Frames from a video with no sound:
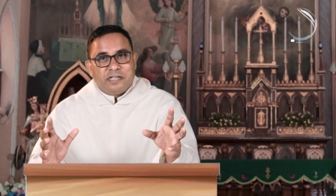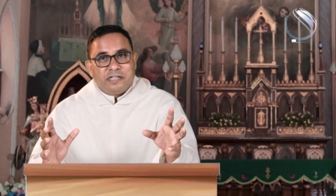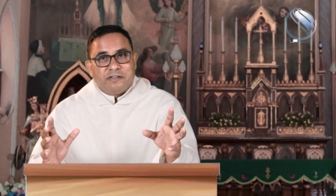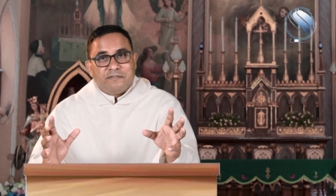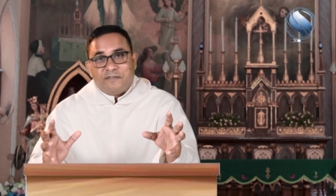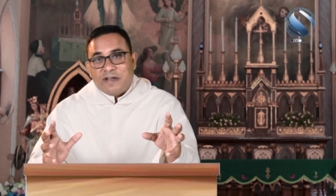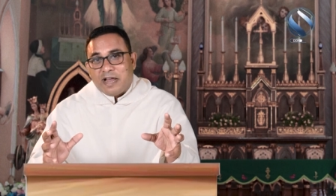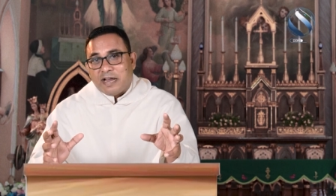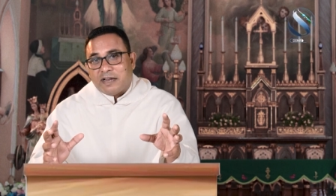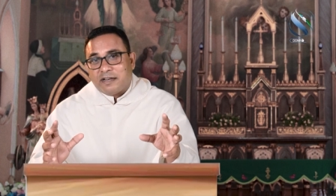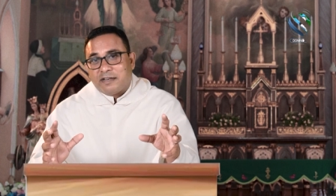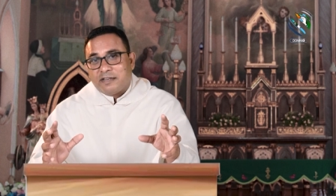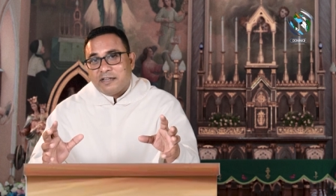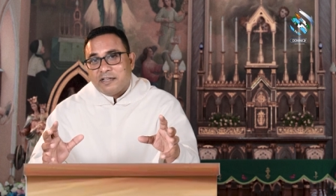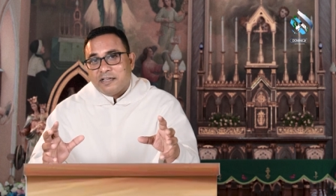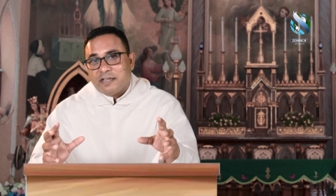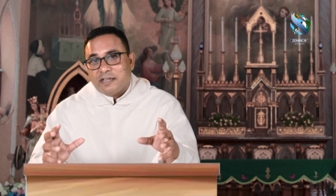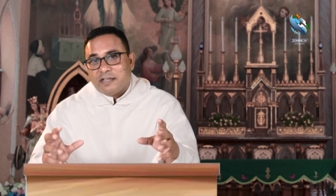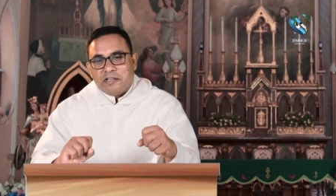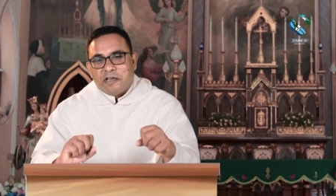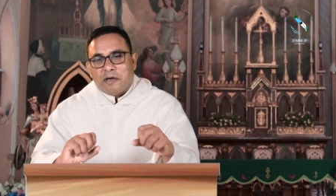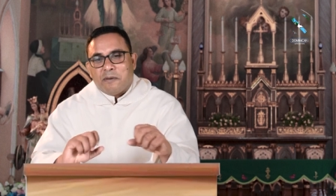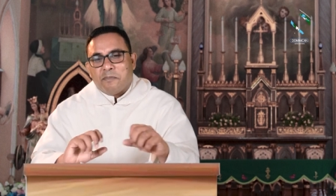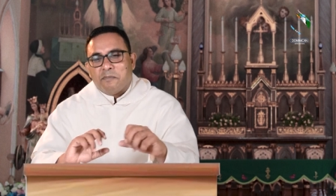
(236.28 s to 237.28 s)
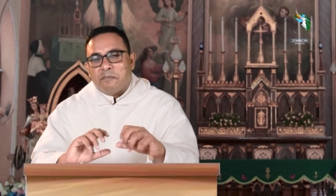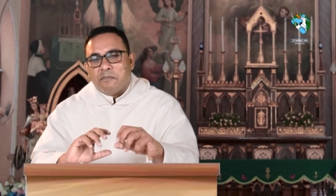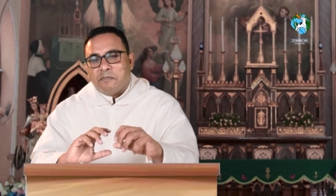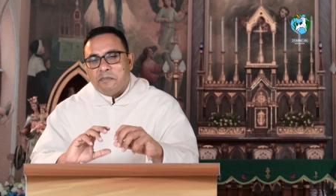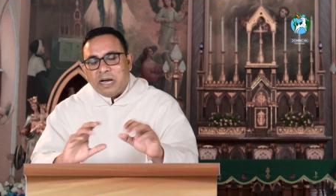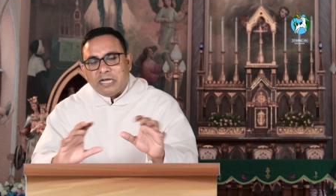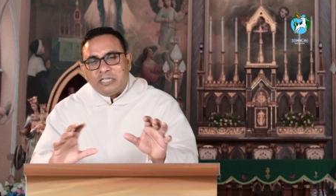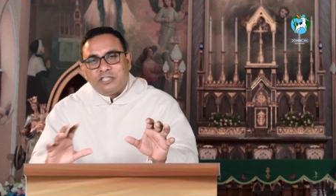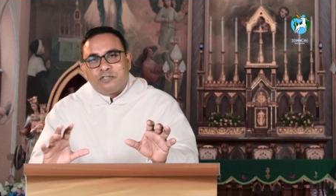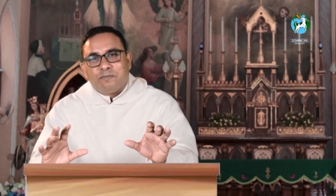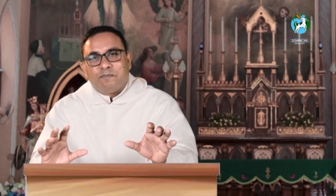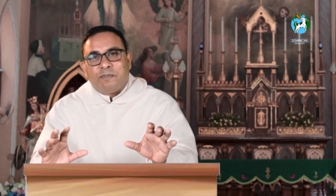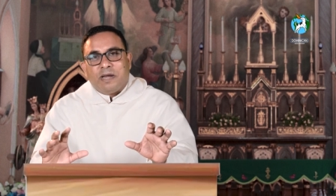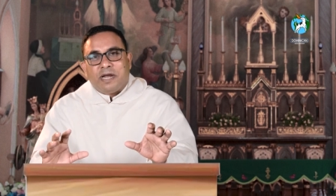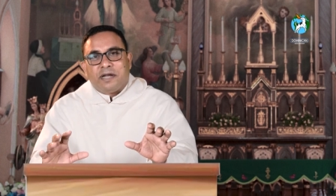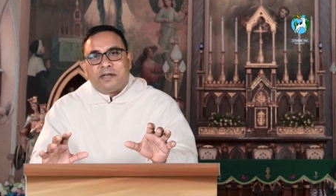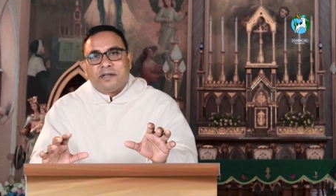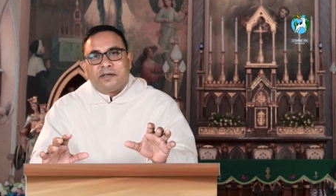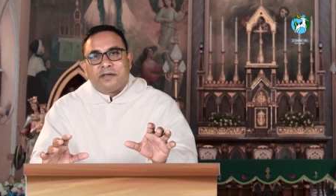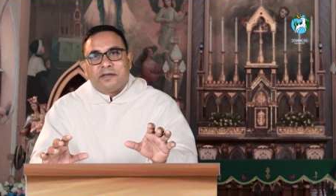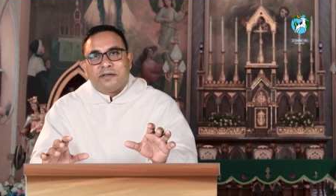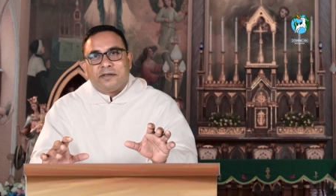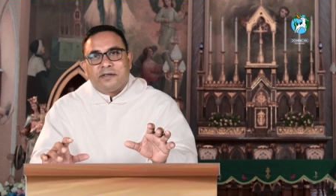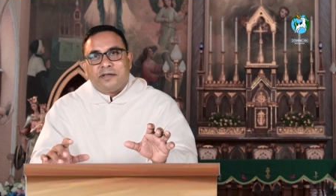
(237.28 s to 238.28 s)
In fact, they are much
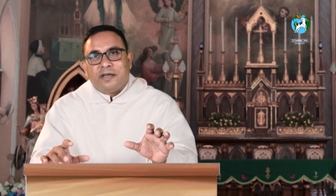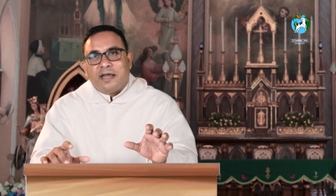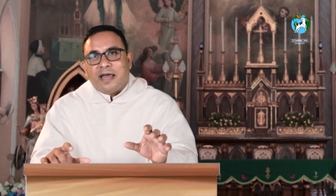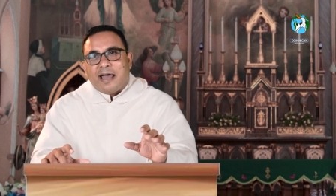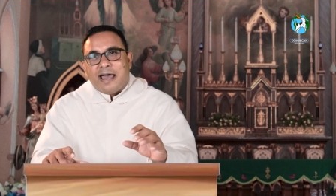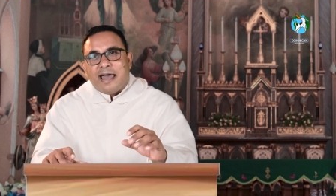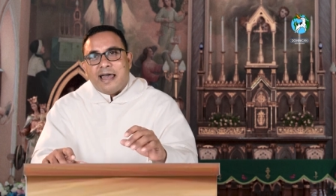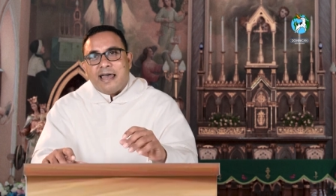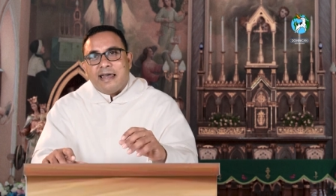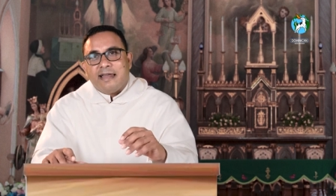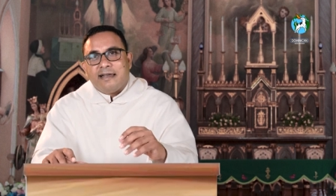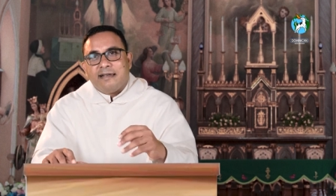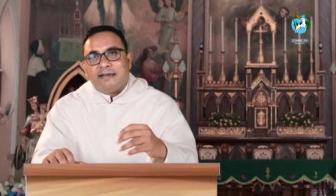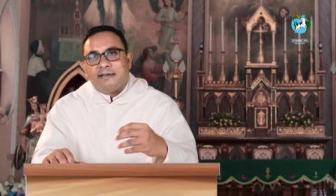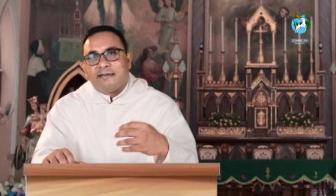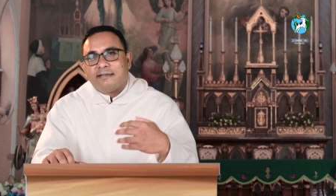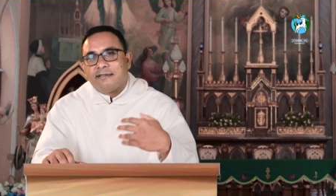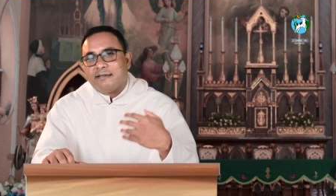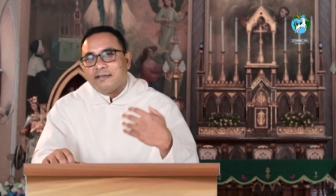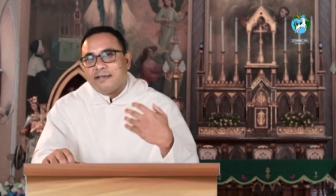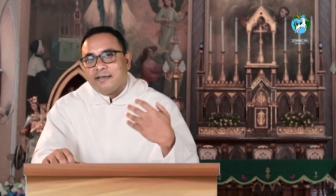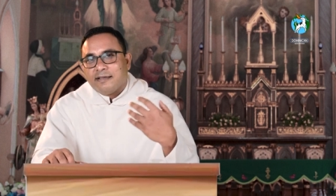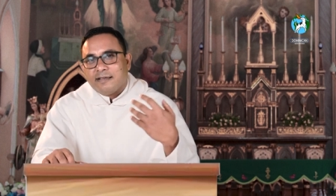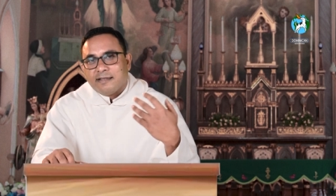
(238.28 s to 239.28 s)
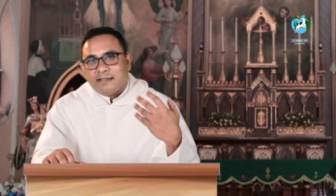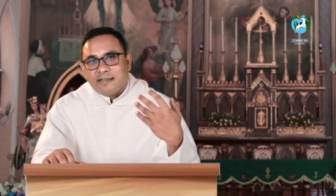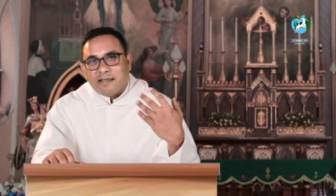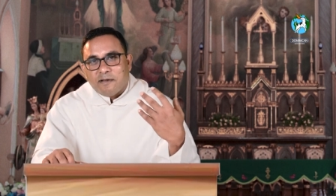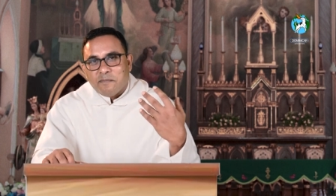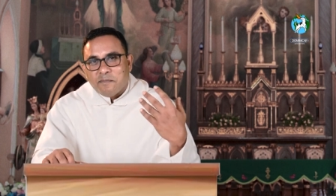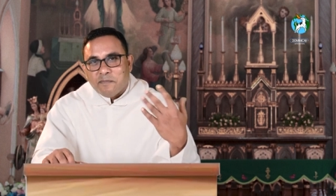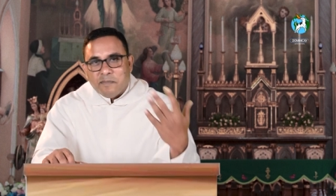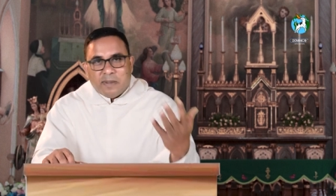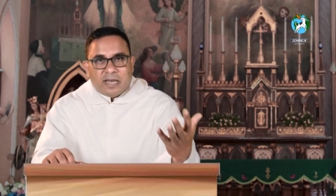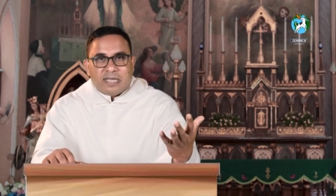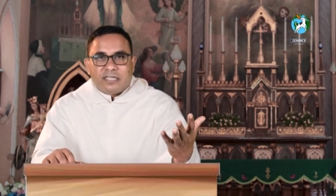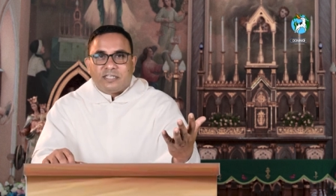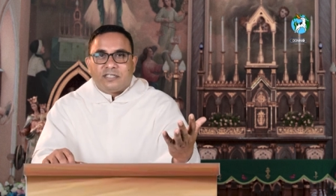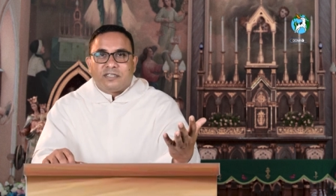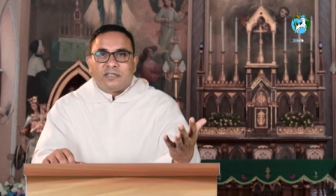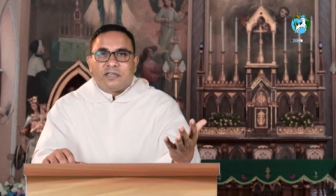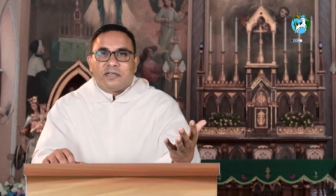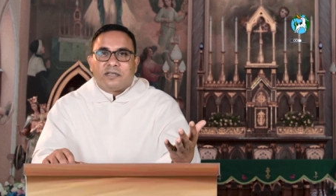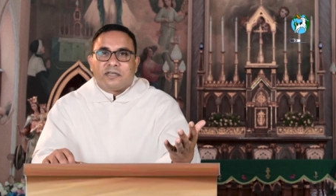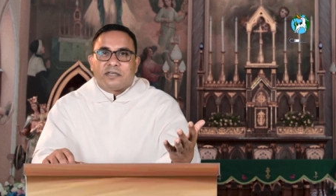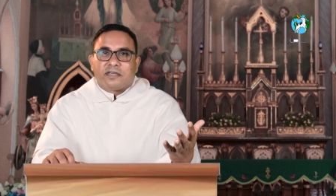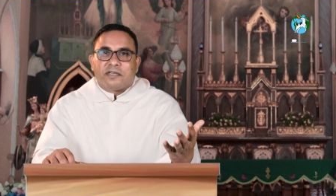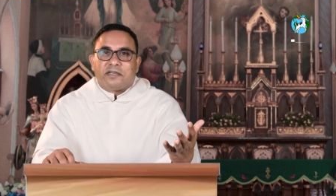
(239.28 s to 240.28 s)
better and they are
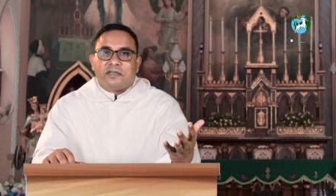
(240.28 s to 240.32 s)
much